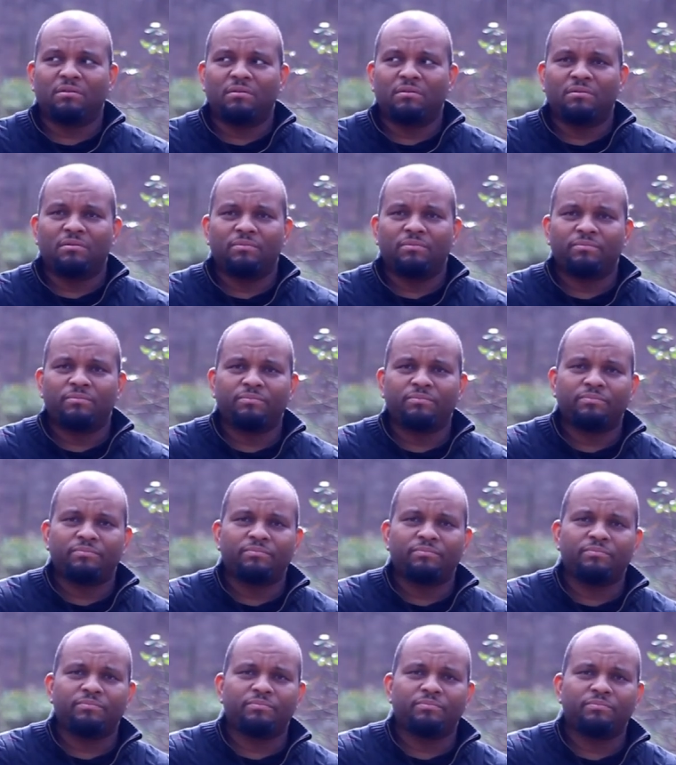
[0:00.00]

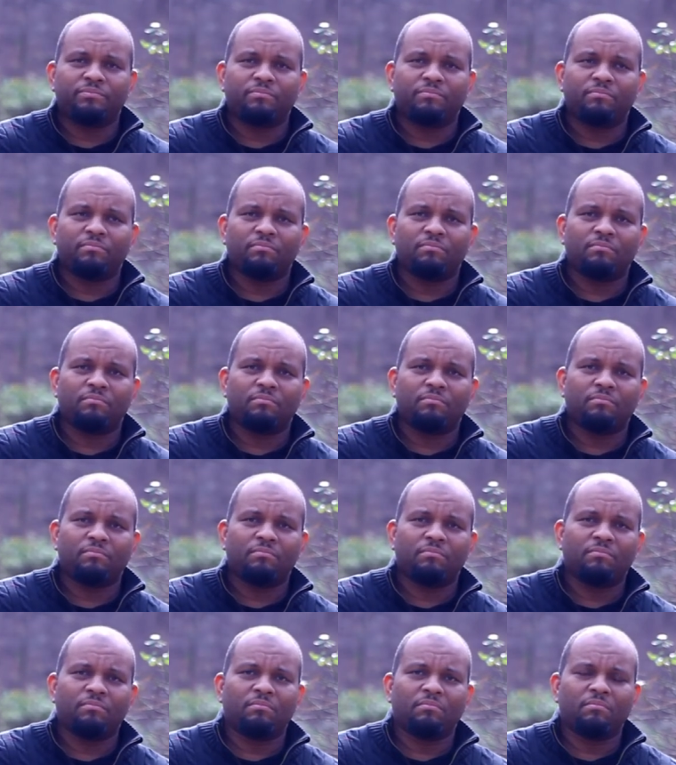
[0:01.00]

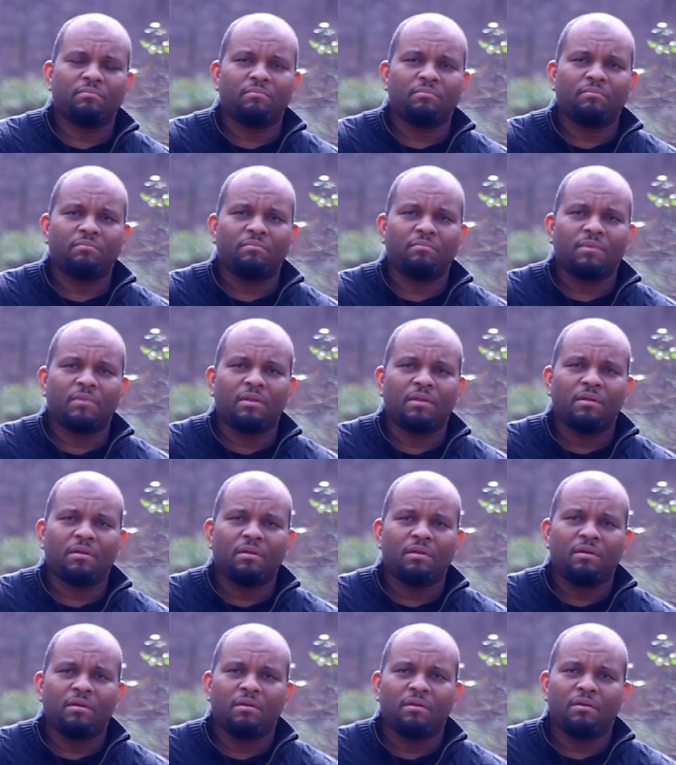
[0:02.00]

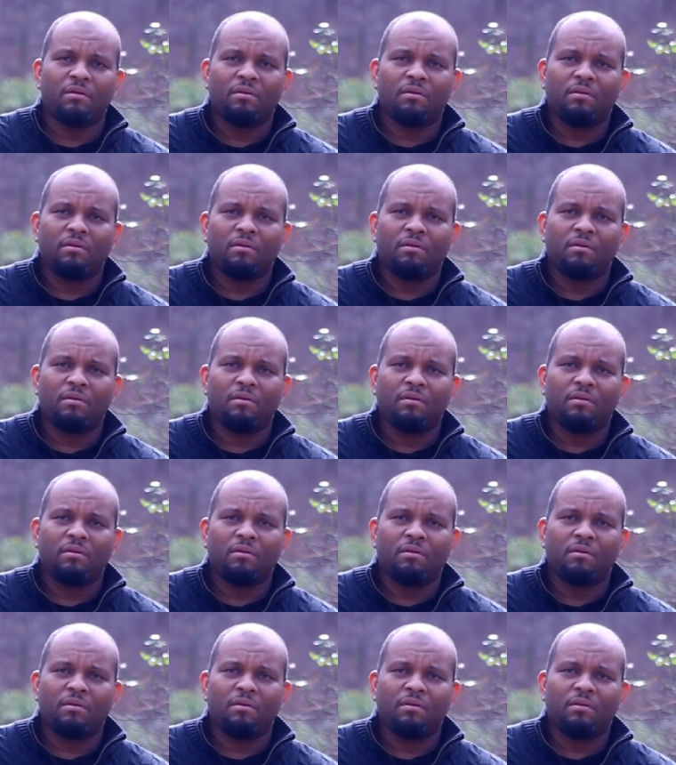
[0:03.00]
Nobody speaks.